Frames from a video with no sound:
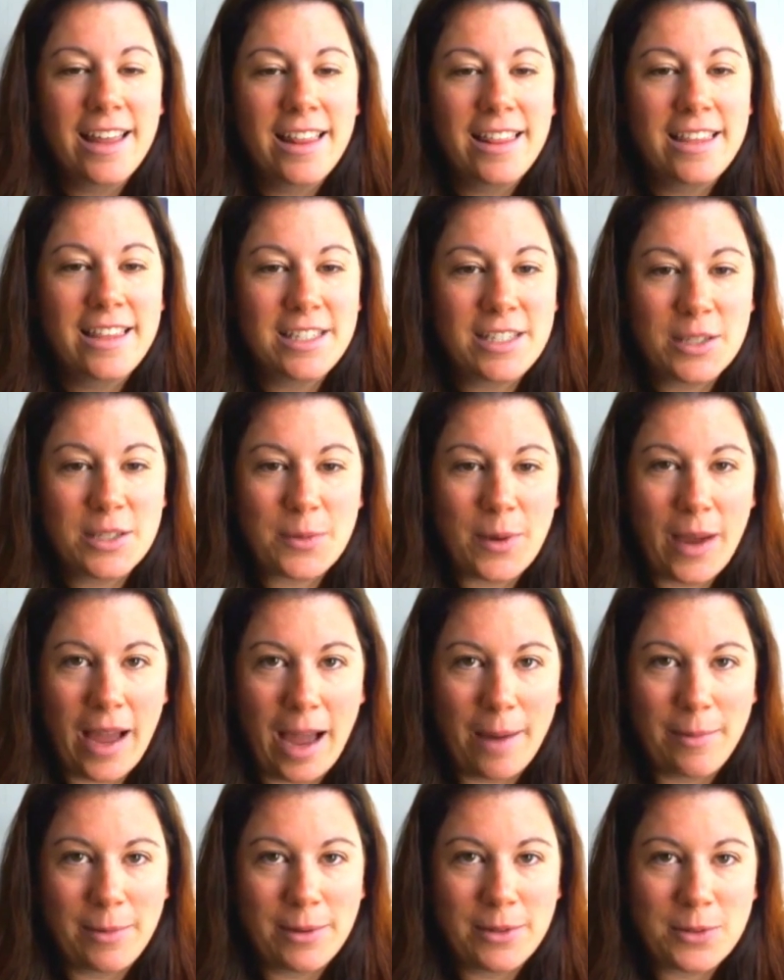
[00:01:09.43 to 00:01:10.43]
This is what
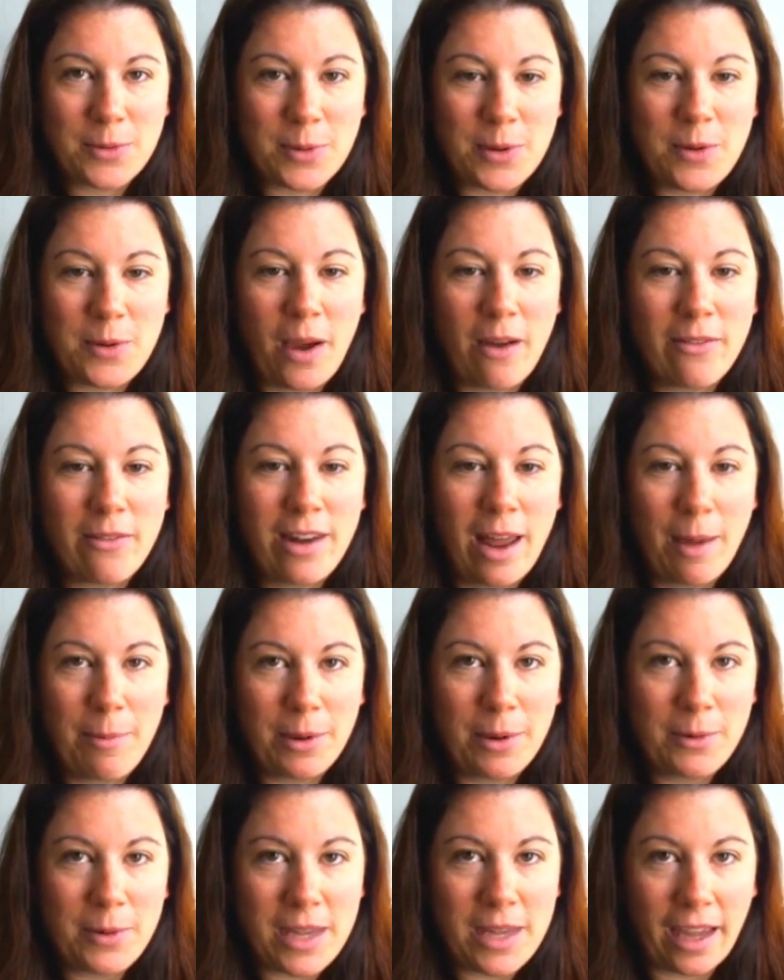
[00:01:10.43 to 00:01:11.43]
happens when you have an
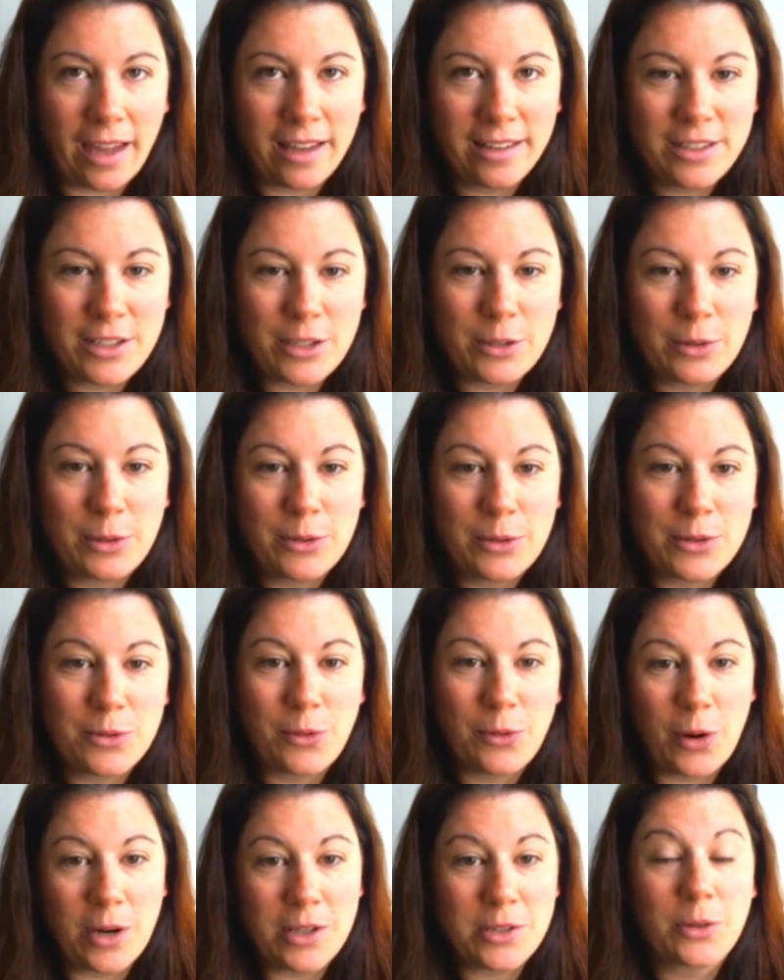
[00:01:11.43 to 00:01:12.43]
epic weekend. You lose your
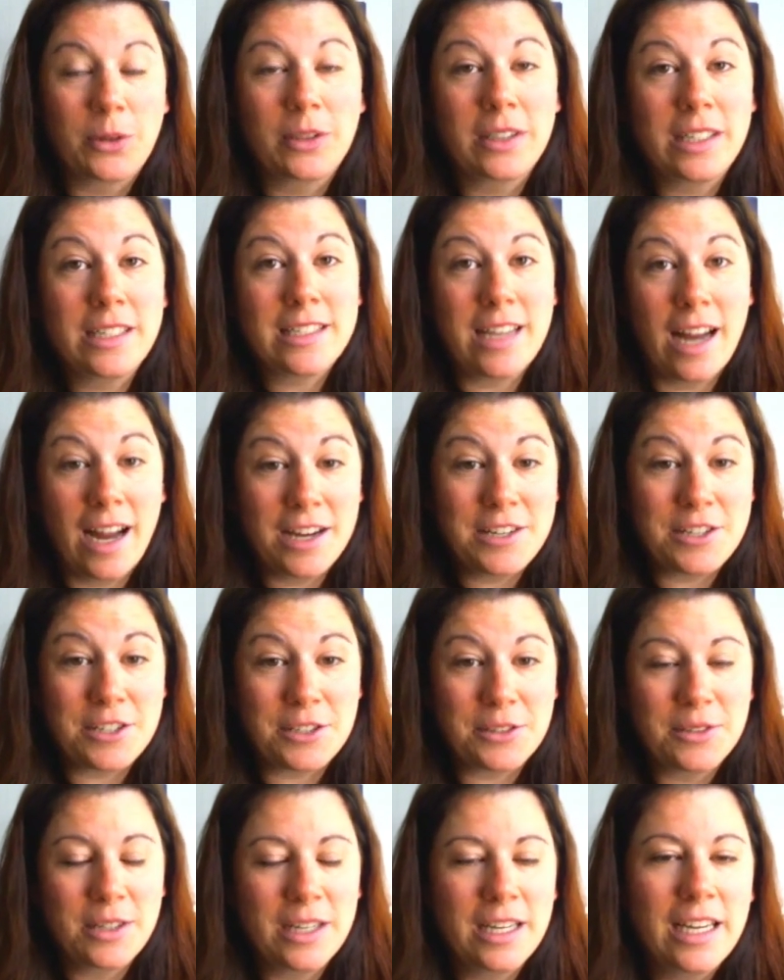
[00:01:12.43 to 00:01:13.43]
voice, or at least I
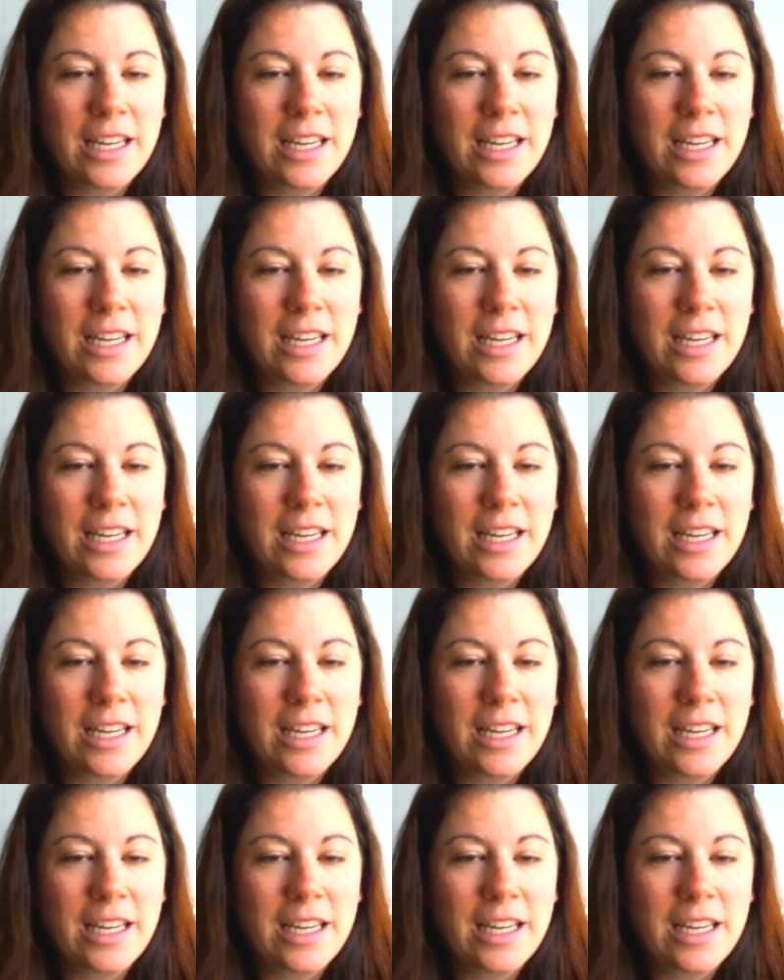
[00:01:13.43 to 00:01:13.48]
do.